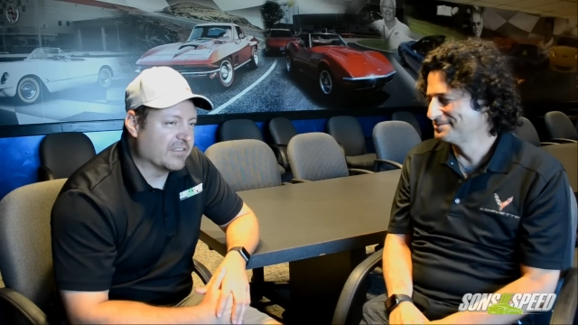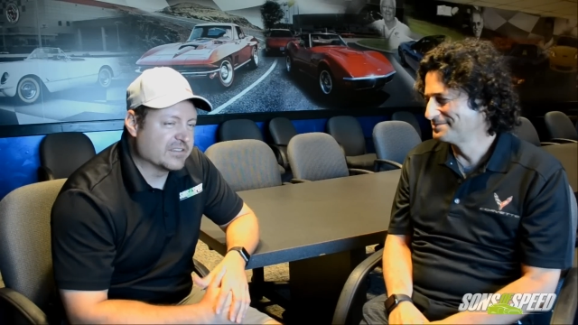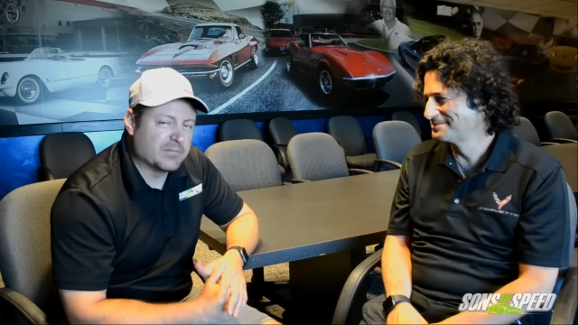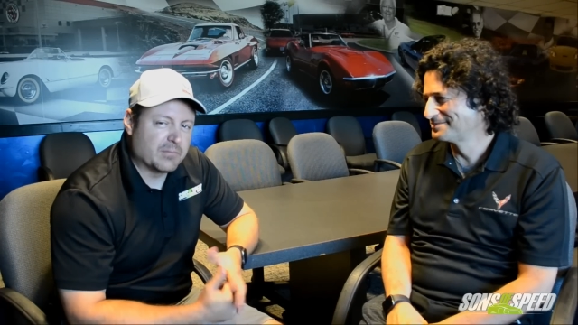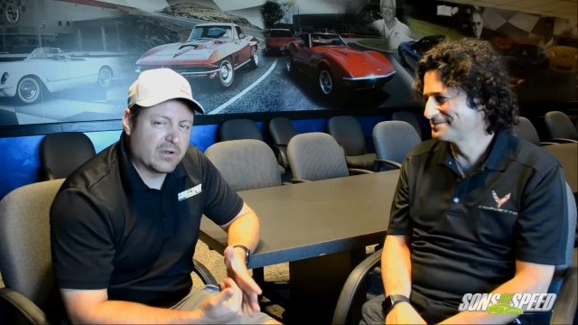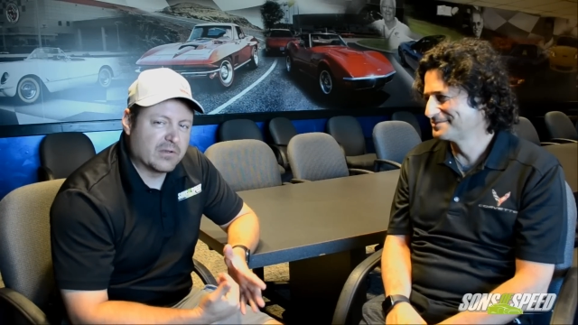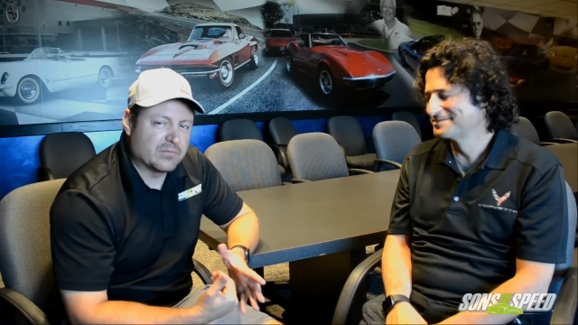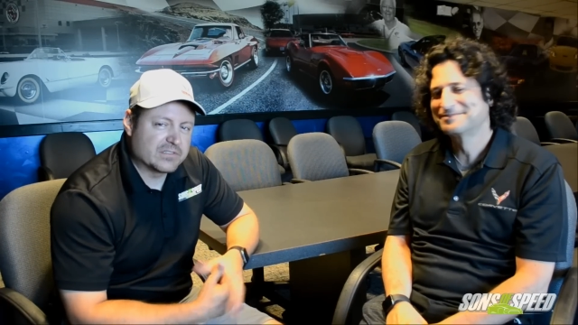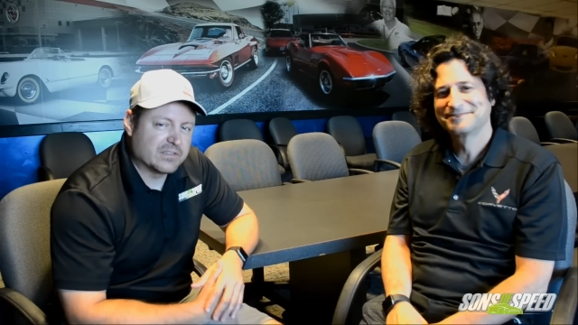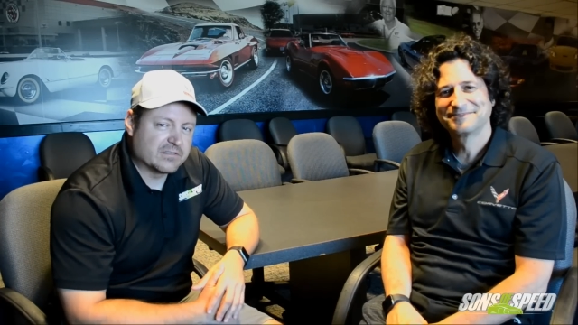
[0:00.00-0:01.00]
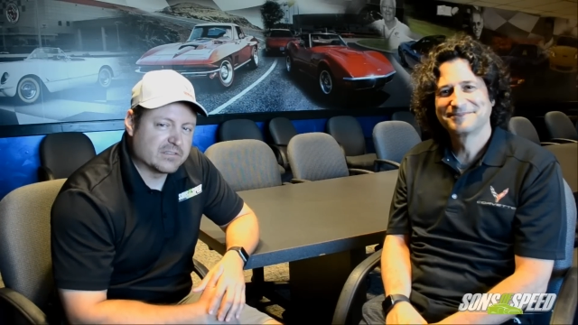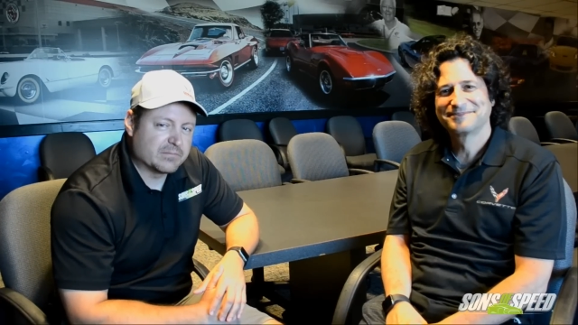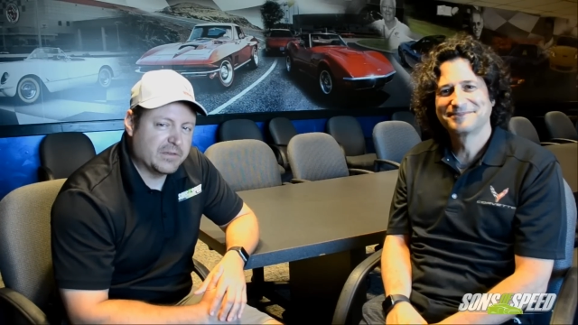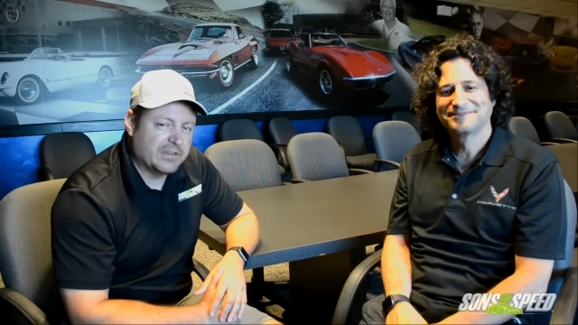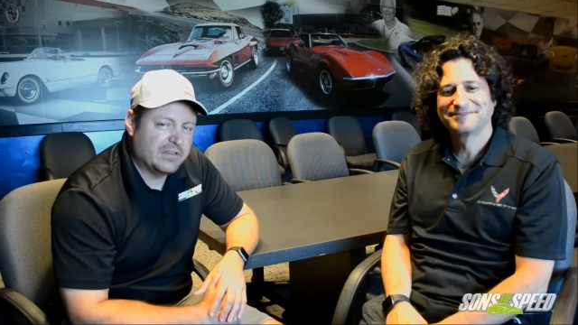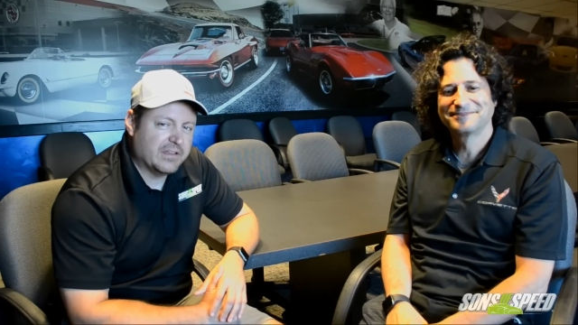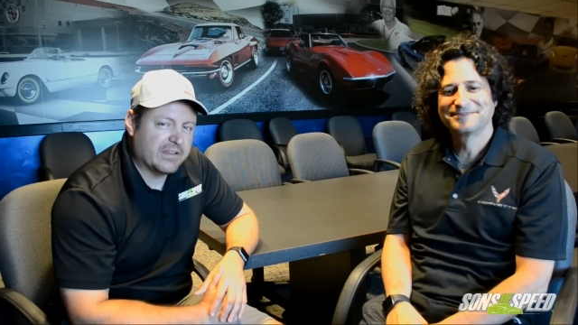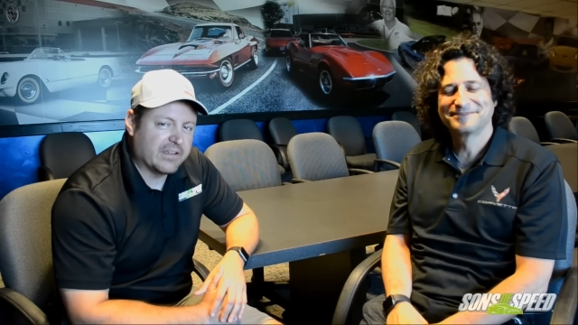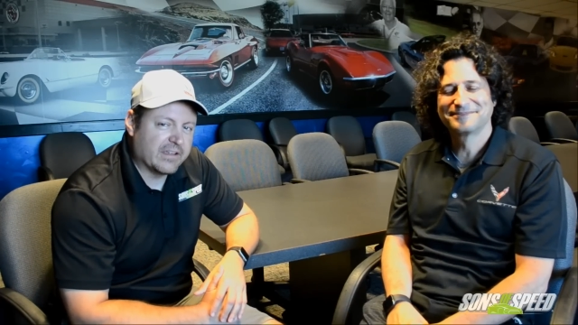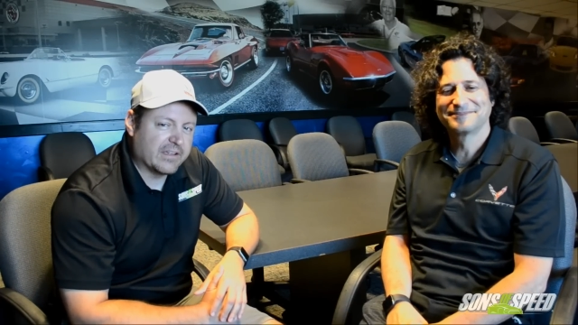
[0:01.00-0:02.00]
Speaker 1: This has been Brendan with Sons of Speed,
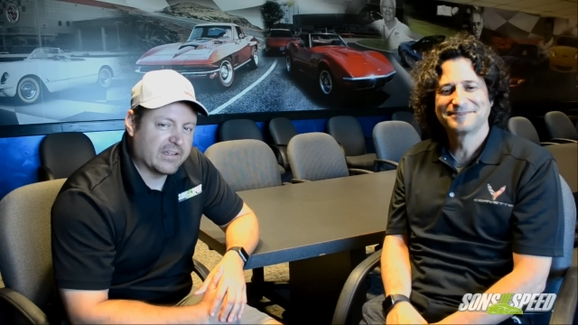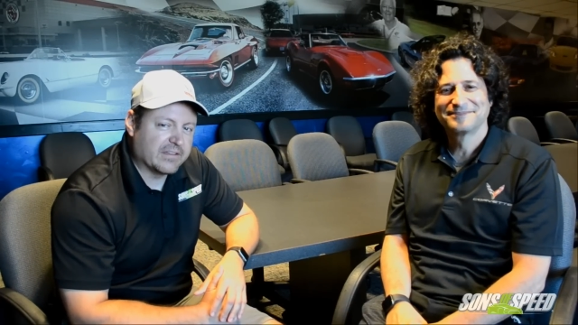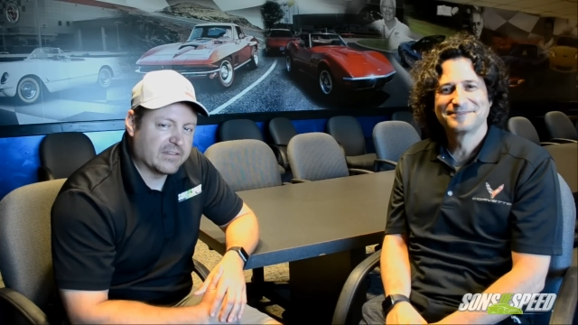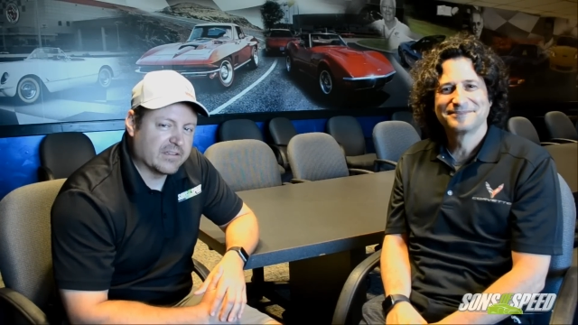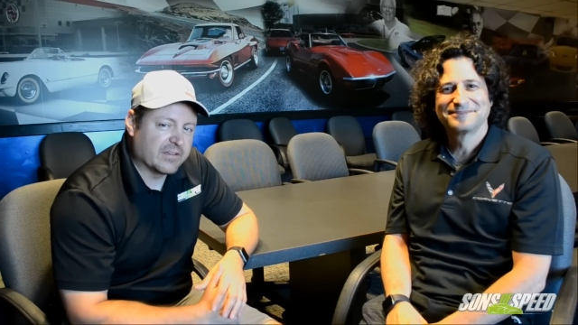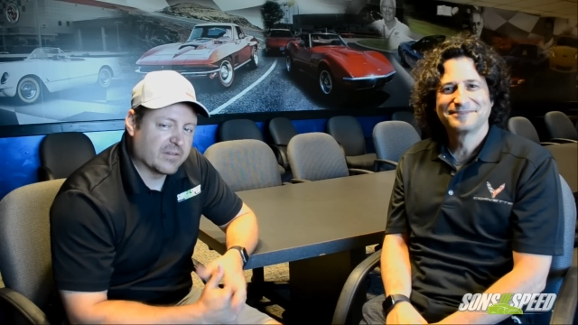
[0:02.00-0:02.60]
and